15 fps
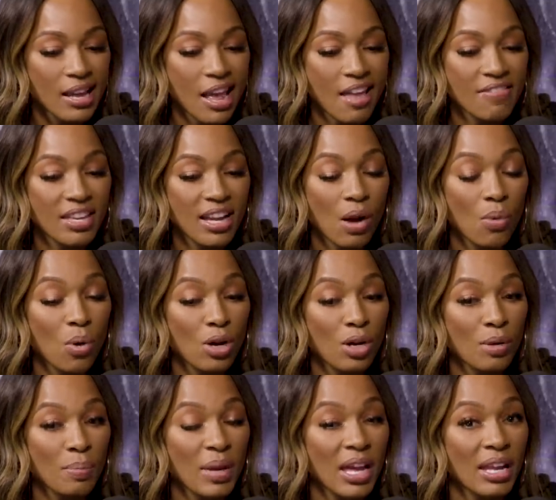And then I woke
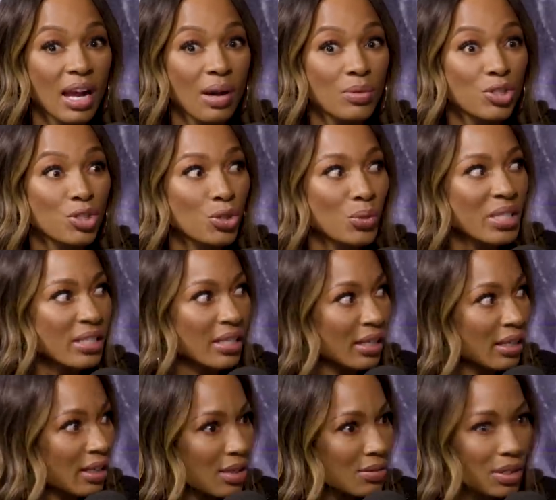up and I was
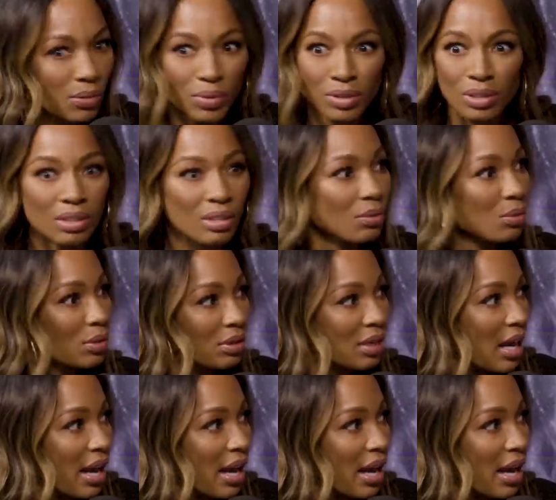trending. I was like, what the, what?